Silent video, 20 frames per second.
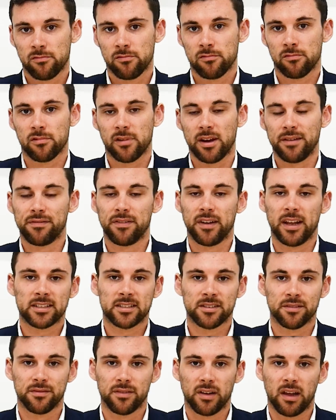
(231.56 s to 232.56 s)

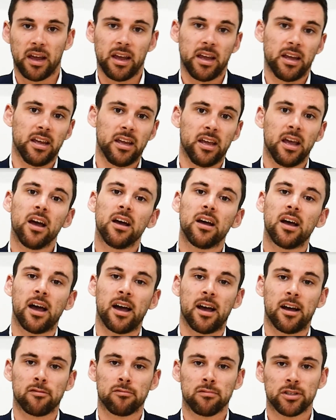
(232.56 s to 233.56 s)
reflexively
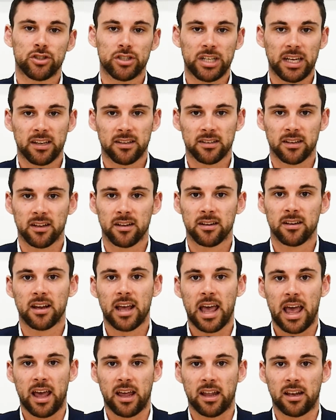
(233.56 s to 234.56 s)
reject it
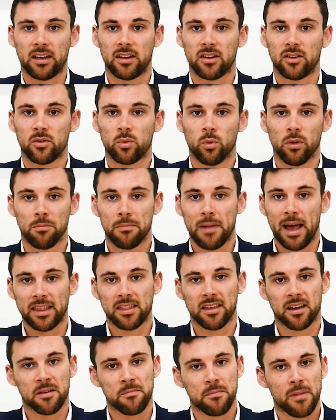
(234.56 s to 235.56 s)
and will make
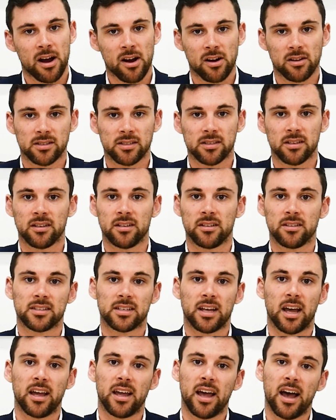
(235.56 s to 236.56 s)
the comparison and
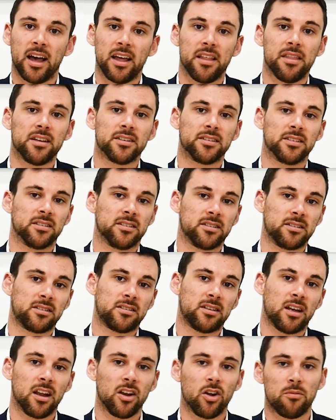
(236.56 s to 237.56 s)
say, hey, this
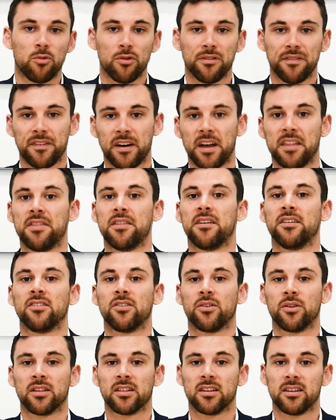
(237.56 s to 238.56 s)
is a lot more fun than
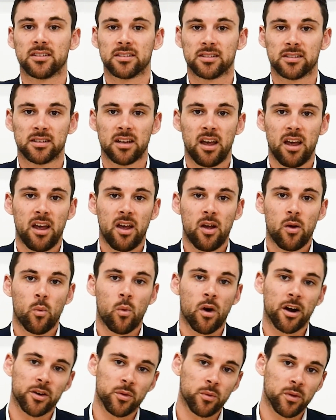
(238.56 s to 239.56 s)
doing this,
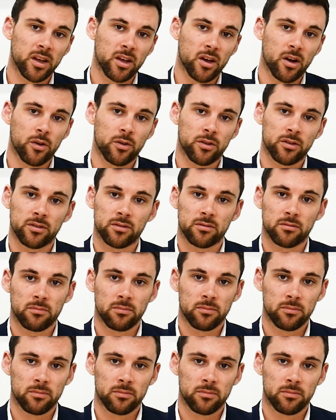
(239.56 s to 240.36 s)
why don't we go and